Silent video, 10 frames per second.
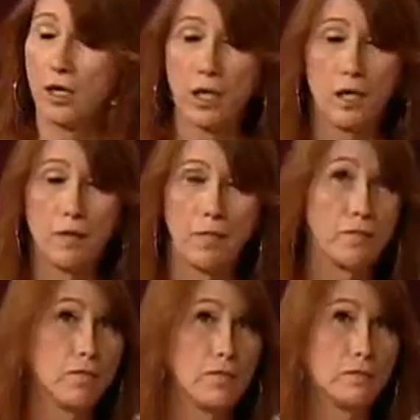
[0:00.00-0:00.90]

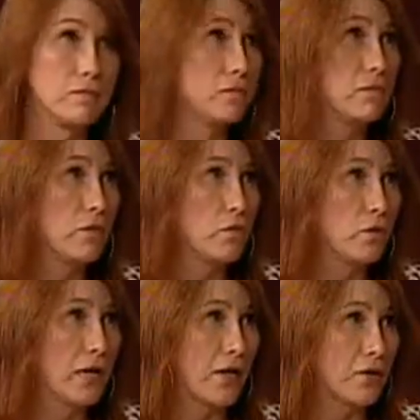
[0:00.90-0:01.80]
Um,
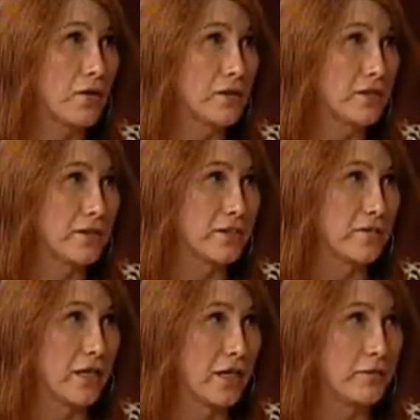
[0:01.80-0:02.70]
without coming to
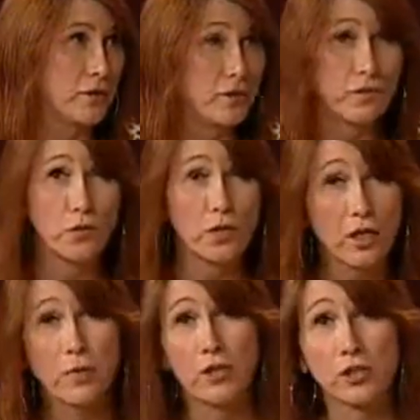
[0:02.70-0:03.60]
this event. I mean, if no. you
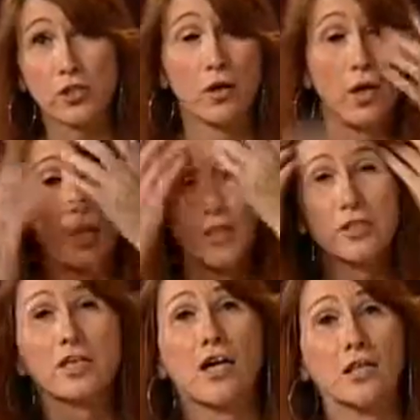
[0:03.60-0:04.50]
want to come on our show,
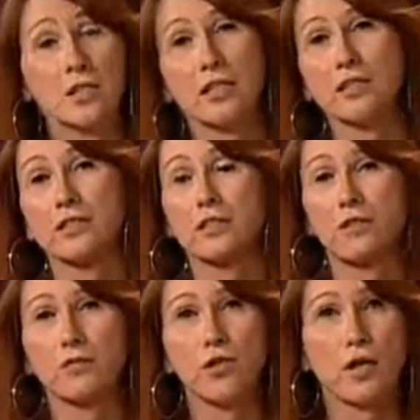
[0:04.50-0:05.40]
just contact us.
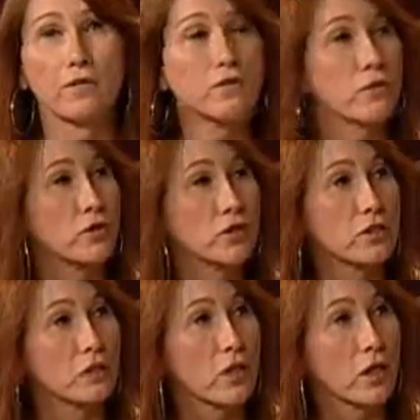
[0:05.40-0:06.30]
If you have some
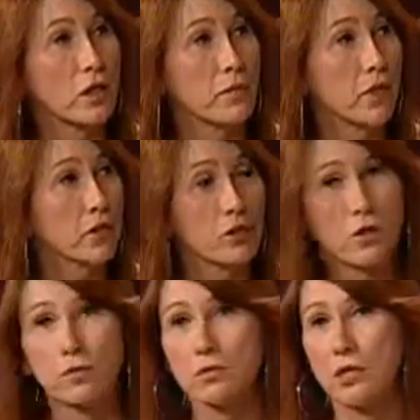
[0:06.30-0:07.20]
reason to want to come on our
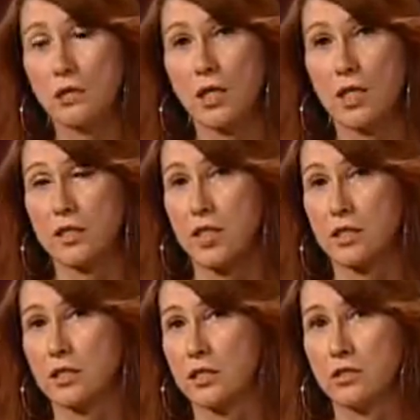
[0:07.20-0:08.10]
show, you know,
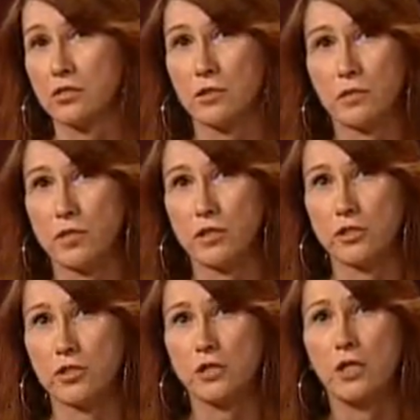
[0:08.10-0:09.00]
contact us and you can come on the
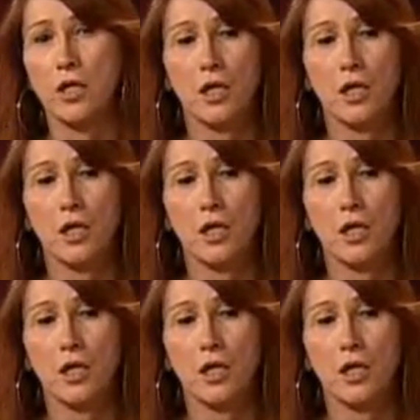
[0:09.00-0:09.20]
show.